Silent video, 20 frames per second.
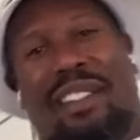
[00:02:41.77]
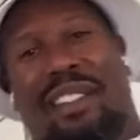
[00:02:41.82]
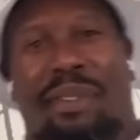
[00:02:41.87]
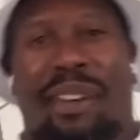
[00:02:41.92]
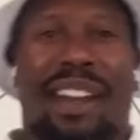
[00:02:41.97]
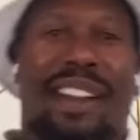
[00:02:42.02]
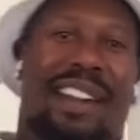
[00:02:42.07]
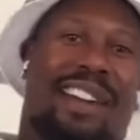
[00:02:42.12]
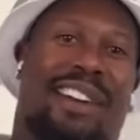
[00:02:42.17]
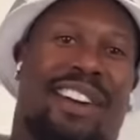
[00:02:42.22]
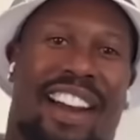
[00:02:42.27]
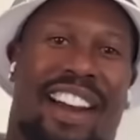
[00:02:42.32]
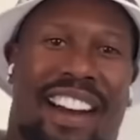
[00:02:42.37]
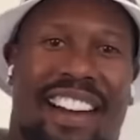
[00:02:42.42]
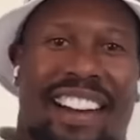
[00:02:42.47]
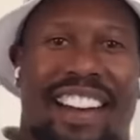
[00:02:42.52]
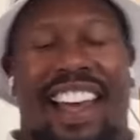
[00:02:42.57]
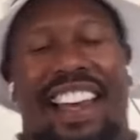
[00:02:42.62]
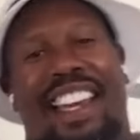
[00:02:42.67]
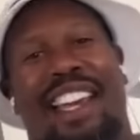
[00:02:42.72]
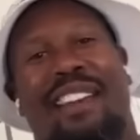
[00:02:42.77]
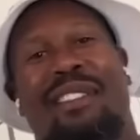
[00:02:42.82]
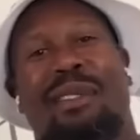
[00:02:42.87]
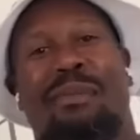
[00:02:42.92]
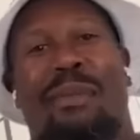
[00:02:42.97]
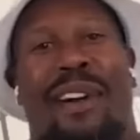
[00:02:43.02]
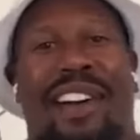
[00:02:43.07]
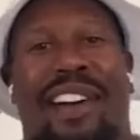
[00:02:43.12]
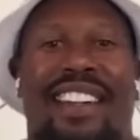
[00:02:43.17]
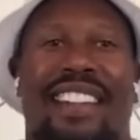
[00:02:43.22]
his feet in the ground like he was
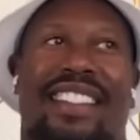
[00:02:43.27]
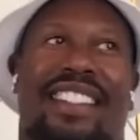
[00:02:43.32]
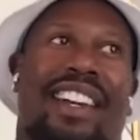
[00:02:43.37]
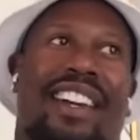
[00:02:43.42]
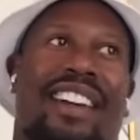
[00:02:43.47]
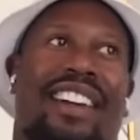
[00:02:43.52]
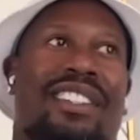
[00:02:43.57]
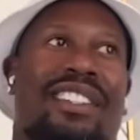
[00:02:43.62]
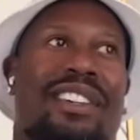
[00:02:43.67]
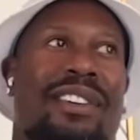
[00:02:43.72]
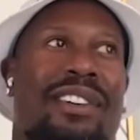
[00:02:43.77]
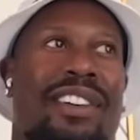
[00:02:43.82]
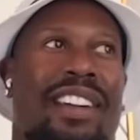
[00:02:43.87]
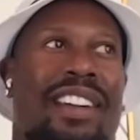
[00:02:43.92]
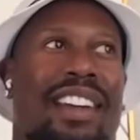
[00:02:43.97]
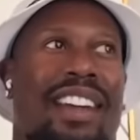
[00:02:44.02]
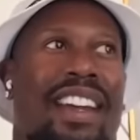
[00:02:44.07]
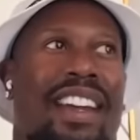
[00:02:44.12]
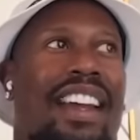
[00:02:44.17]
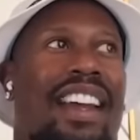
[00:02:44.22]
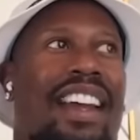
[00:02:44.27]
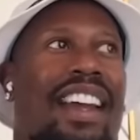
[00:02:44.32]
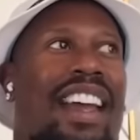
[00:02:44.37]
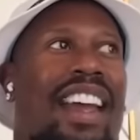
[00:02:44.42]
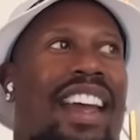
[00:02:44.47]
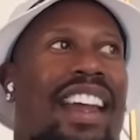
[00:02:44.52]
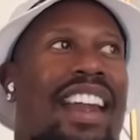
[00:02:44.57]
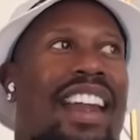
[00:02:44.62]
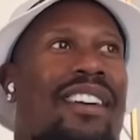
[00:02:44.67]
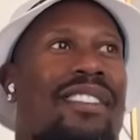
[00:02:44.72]
marking his territory,
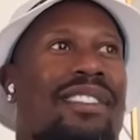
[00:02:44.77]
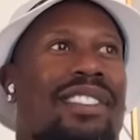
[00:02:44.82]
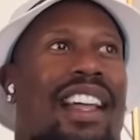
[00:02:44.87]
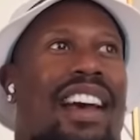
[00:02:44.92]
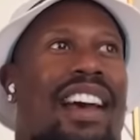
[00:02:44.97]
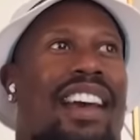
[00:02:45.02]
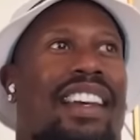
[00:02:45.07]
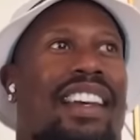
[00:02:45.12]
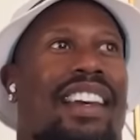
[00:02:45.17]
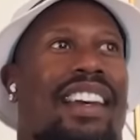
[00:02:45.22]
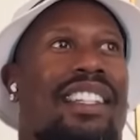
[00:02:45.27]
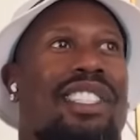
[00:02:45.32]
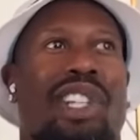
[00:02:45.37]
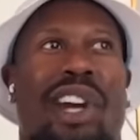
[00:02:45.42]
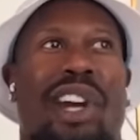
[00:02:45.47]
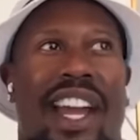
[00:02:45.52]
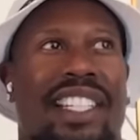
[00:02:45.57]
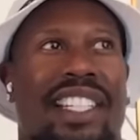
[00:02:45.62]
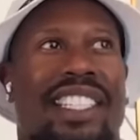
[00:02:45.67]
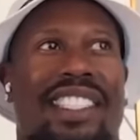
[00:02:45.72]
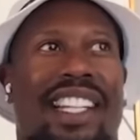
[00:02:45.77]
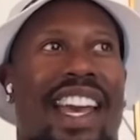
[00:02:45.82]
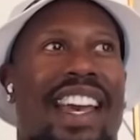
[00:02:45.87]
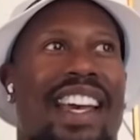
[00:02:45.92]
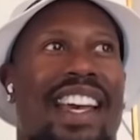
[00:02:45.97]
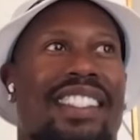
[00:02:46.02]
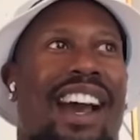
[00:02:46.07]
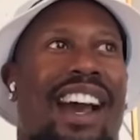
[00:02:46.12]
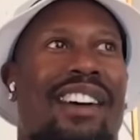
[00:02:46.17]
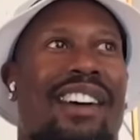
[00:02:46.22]
and I was like, uh, trash his
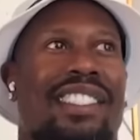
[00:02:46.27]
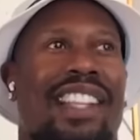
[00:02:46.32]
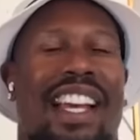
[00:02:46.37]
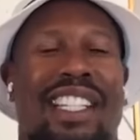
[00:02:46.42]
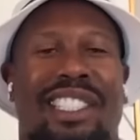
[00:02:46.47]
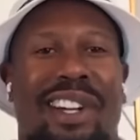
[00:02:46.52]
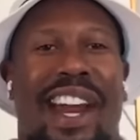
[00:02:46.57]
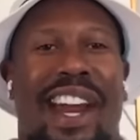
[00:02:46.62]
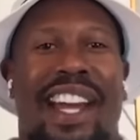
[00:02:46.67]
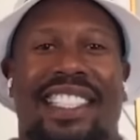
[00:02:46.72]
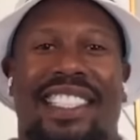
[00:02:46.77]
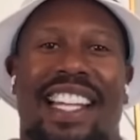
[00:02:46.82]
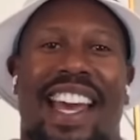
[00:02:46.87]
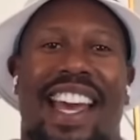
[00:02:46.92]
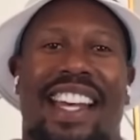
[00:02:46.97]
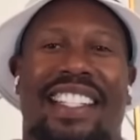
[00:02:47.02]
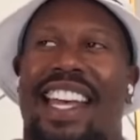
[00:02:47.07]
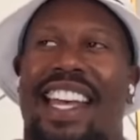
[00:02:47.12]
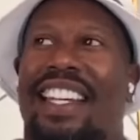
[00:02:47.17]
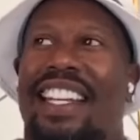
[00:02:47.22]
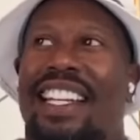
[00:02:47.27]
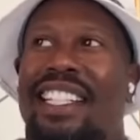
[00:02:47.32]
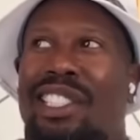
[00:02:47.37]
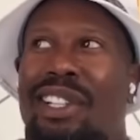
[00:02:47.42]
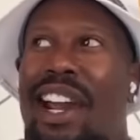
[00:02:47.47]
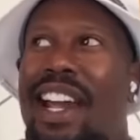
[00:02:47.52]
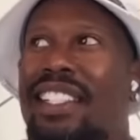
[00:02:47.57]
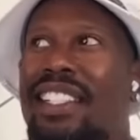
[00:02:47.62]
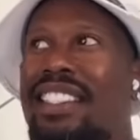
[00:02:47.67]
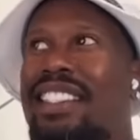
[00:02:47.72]
ass. I was like, trash his ass, A D,
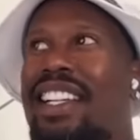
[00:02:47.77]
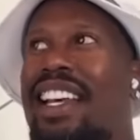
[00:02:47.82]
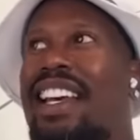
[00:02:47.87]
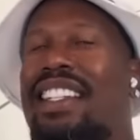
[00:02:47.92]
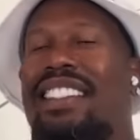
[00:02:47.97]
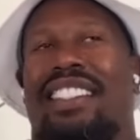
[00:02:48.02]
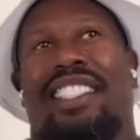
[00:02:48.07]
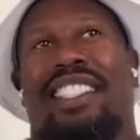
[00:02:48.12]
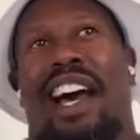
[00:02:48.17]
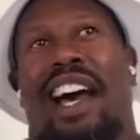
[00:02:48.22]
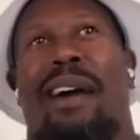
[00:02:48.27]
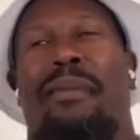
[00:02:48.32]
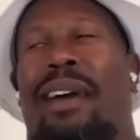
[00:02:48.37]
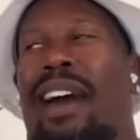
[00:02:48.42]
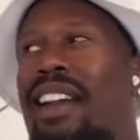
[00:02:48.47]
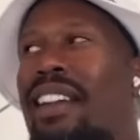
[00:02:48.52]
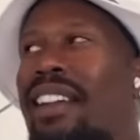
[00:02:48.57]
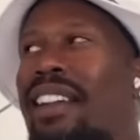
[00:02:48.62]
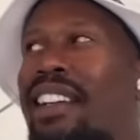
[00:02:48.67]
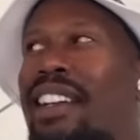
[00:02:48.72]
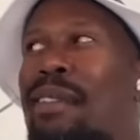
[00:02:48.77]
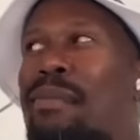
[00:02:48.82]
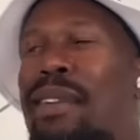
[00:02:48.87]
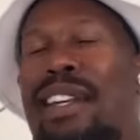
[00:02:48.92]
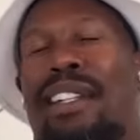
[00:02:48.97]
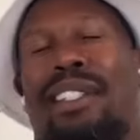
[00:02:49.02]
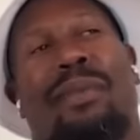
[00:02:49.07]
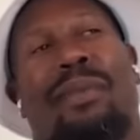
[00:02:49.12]
trash his ass. And Tom kind of looked at me and